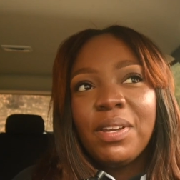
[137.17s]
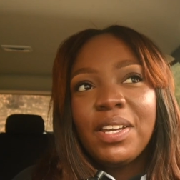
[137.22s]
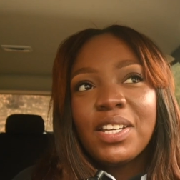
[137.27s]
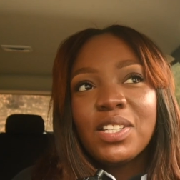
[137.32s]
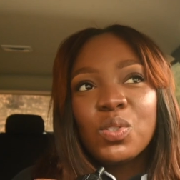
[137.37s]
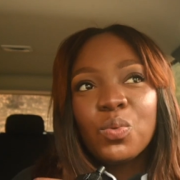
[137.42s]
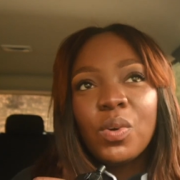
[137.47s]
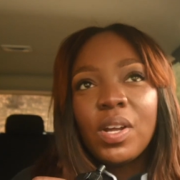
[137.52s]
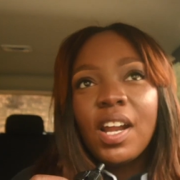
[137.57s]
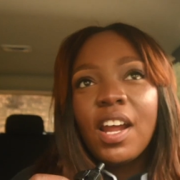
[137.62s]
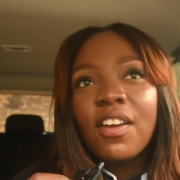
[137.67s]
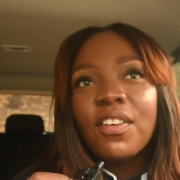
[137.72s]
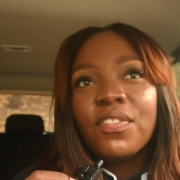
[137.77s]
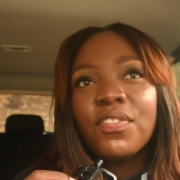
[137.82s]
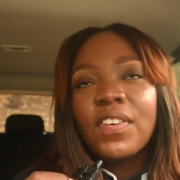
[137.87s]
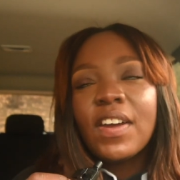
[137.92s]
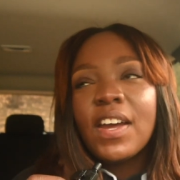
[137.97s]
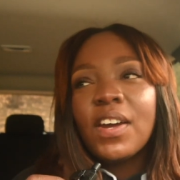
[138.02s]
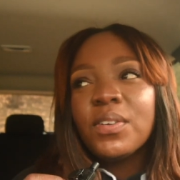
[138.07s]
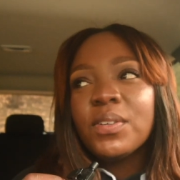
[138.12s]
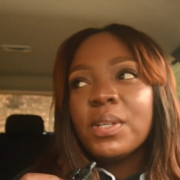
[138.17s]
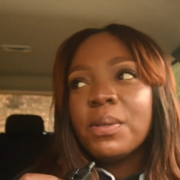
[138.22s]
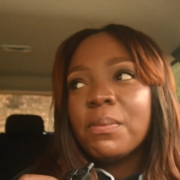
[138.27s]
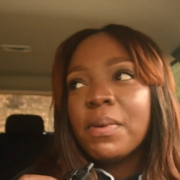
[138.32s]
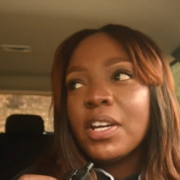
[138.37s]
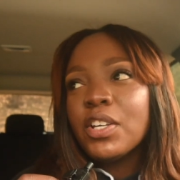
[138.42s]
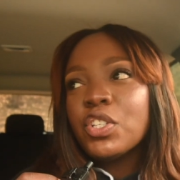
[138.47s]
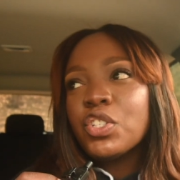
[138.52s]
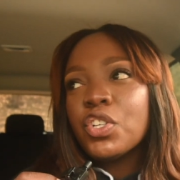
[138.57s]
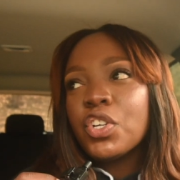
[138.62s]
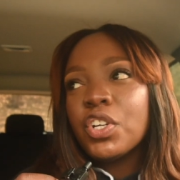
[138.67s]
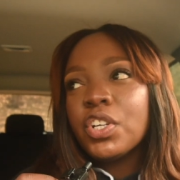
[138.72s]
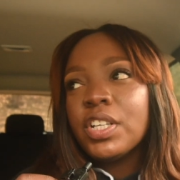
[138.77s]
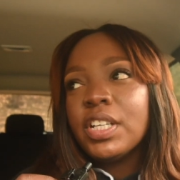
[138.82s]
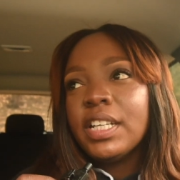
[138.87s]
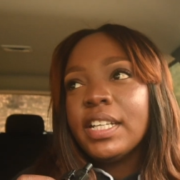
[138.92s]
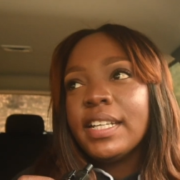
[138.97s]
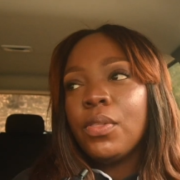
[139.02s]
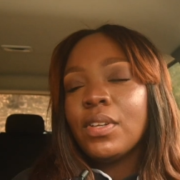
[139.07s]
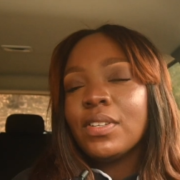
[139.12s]
because what I found in my
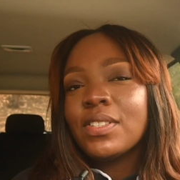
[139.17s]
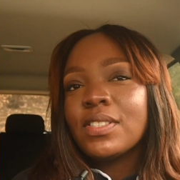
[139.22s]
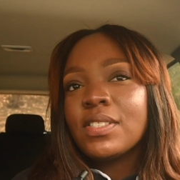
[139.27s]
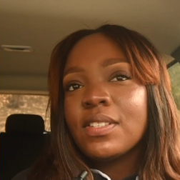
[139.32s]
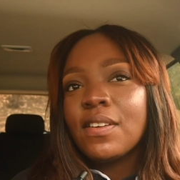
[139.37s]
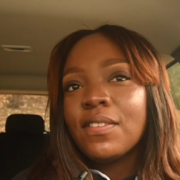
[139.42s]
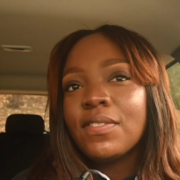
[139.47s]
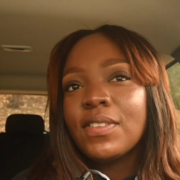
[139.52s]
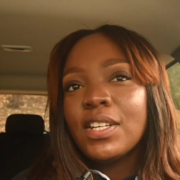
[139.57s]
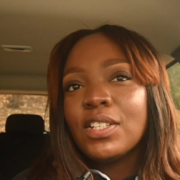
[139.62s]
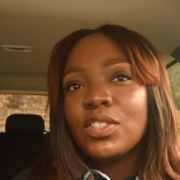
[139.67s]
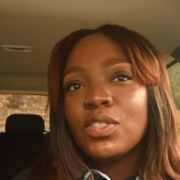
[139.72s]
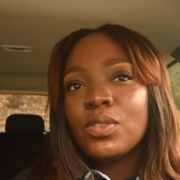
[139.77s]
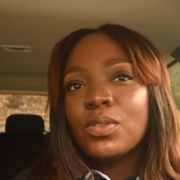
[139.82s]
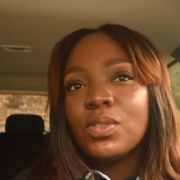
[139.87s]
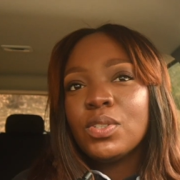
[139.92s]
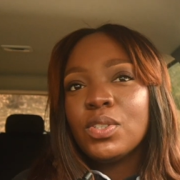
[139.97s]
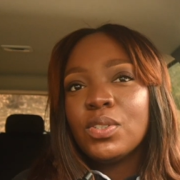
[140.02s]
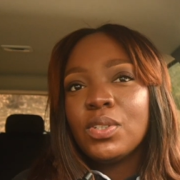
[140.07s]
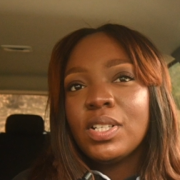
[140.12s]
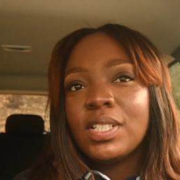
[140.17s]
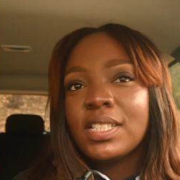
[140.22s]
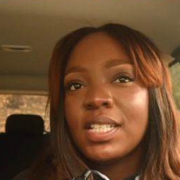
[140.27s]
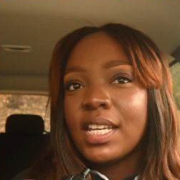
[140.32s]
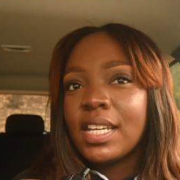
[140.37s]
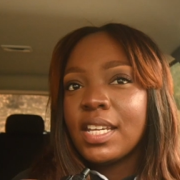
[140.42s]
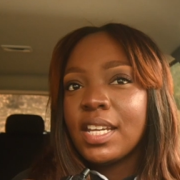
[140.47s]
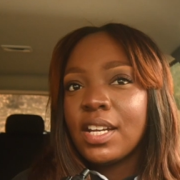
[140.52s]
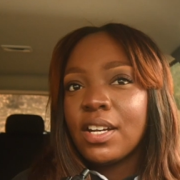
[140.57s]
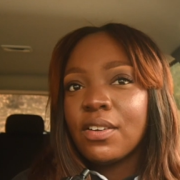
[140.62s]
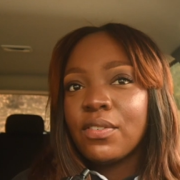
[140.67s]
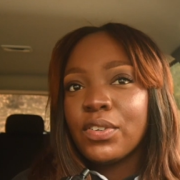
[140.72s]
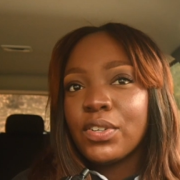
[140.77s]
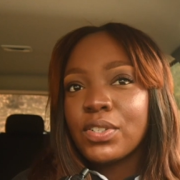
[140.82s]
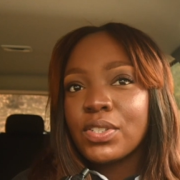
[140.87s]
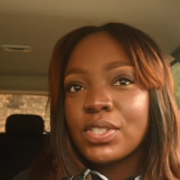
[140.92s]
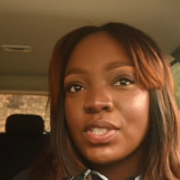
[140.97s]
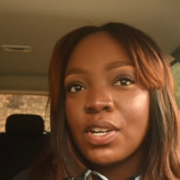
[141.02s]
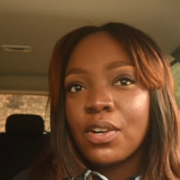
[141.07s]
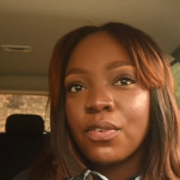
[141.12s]
journey, the stuff that you do to take care of
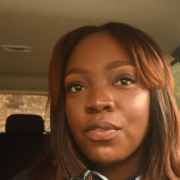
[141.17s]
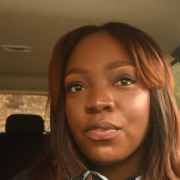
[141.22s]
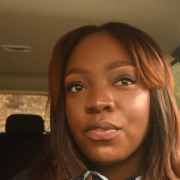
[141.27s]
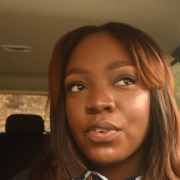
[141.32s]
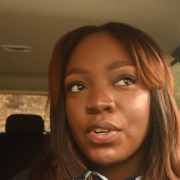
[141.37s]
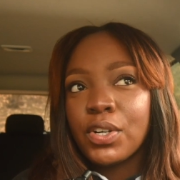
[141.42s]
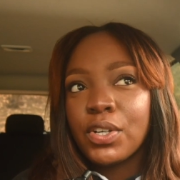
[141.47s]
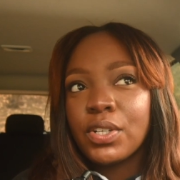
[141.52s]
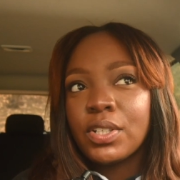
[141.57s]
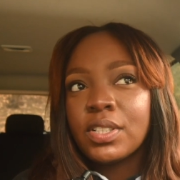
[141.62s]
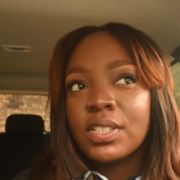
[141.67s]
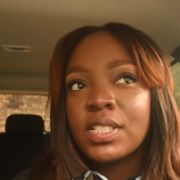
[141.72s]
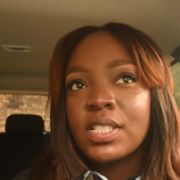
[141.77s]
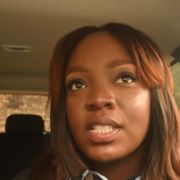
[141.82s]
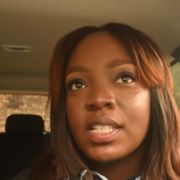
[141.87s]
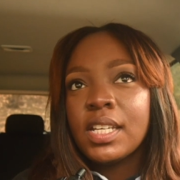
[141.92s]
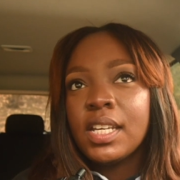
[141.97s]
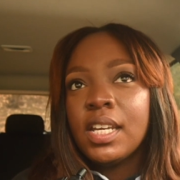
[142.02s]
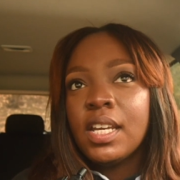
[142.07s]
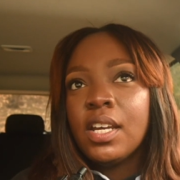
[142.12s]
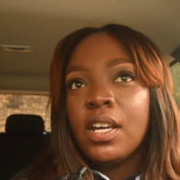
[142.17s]
yourself first